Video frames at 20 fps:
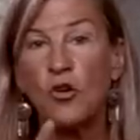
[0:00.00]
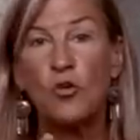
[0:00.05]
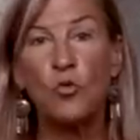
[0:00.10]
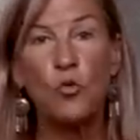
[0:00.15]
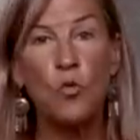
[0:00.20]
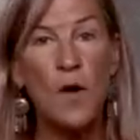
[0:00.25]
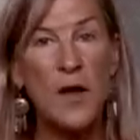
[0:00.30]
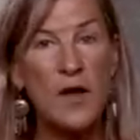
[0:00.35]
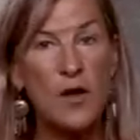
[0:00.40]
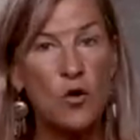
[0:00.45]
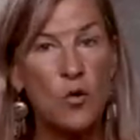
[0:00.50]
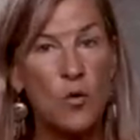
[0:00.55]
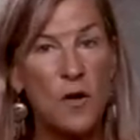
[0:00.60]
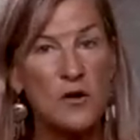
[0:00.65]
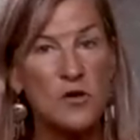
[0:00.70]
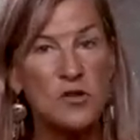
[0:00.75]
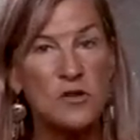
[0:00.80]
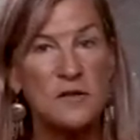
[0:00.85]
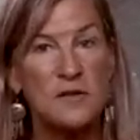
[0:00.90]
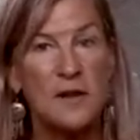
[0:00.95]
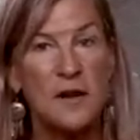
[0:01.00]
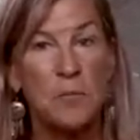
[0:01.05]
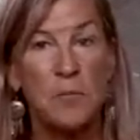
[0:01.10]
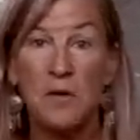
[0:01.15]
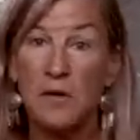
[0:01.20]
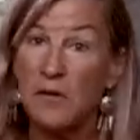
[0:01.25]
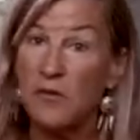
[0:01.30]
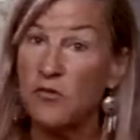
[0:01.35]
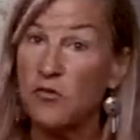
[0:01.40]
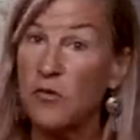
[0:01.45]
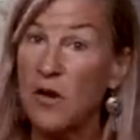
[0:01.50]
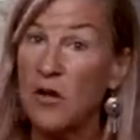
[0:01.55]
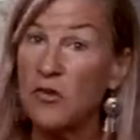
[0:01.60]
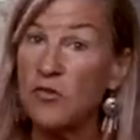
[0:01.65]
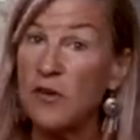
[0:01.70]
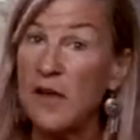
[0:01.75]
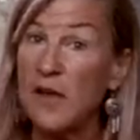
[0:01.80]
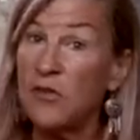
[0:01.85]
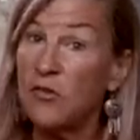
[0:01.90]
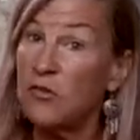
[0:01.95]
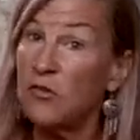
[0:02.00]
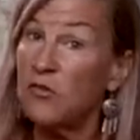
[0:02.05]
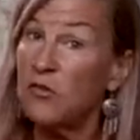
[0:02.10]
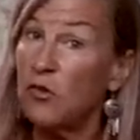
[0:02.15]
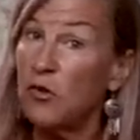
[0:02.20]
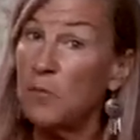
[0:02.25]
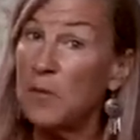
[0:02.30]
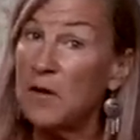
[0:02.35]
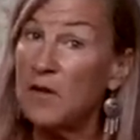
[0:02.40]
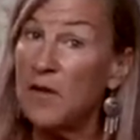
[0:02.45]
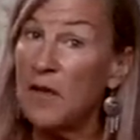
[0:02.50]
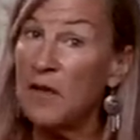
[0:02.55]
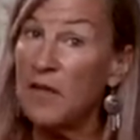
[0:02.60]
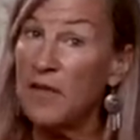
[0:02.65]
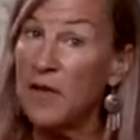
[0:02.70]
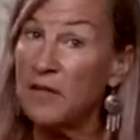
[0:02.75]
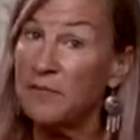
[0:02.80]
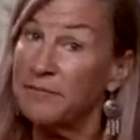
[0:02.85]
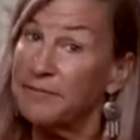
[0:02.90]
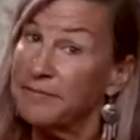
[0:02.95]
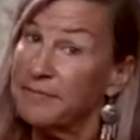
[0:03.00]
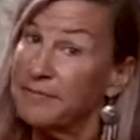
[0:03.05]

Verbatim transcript: Great question, Debra. Astrology Answers told me to tell you that.